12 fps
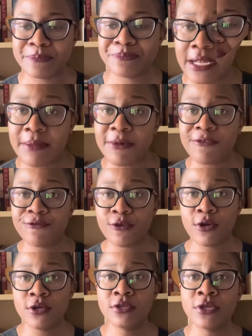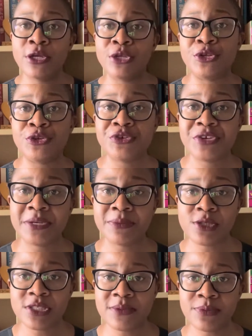Number 4, do you read
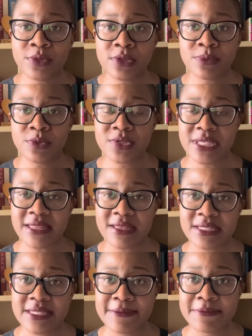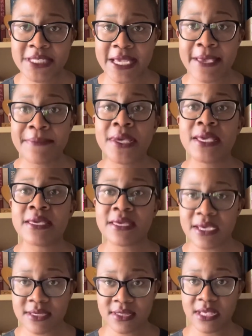multiple books at the same time?
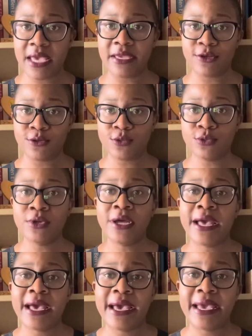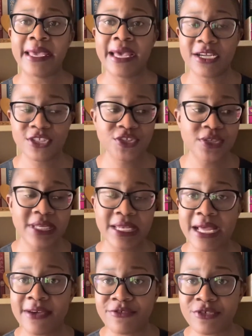Yes, I do. I actually
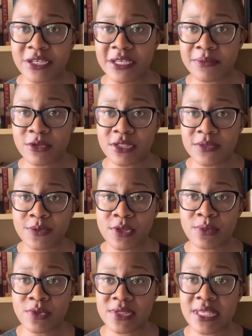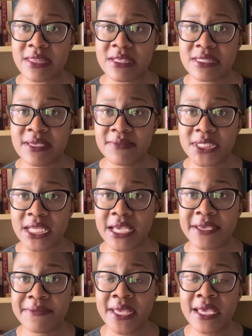love reading multiple books at the same
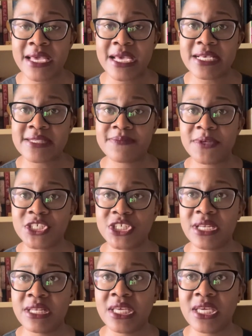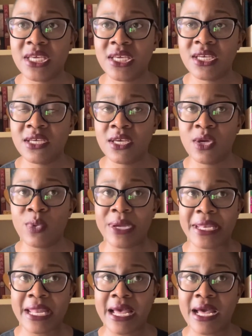time, especially
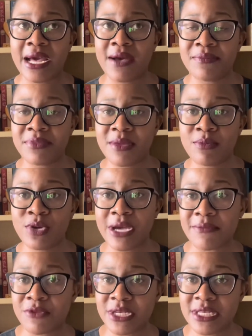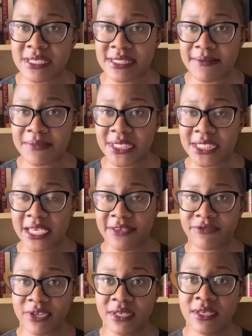when the book I'm reading is a bit
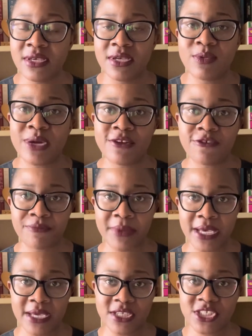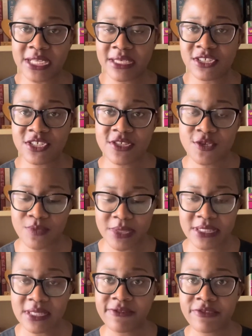heavy. One of my challenges to
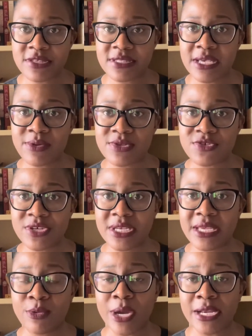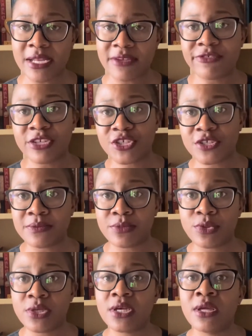myself this year was reading one nonfiction
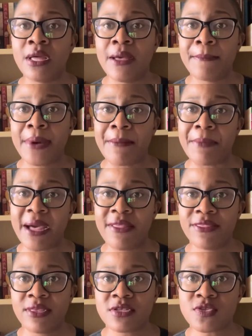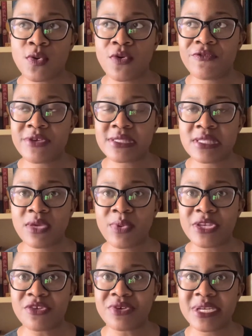book per month. So obviously when
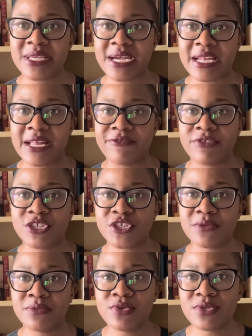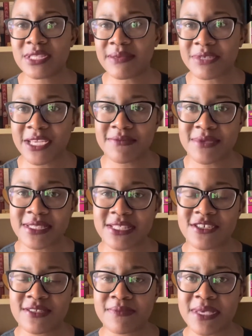you're reading a nonfiction book, sometimes it's
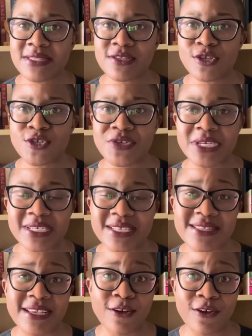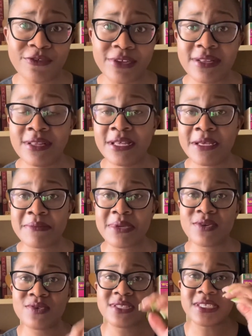just best not to read it as a novel
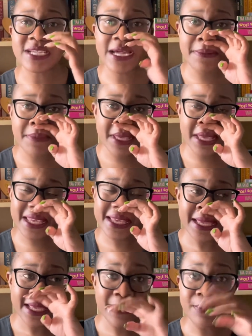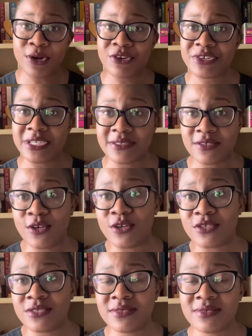because it can be boring
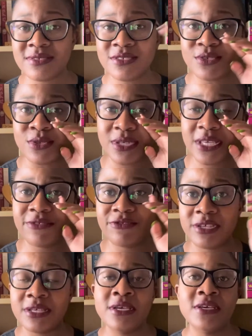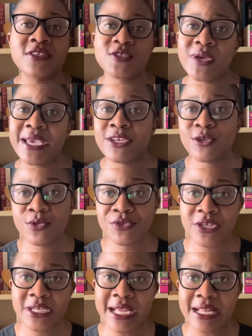or, you know, heavy. So I do
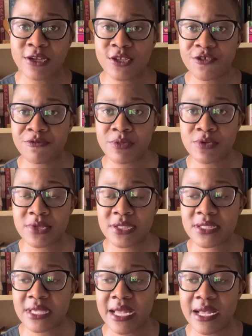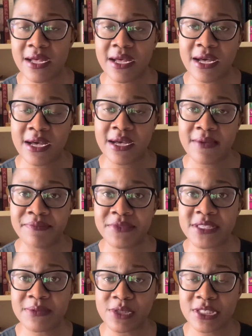read a lot of books
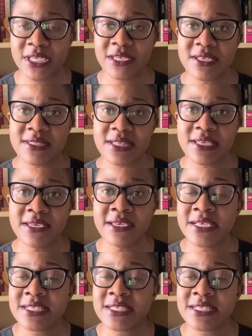simultaneously.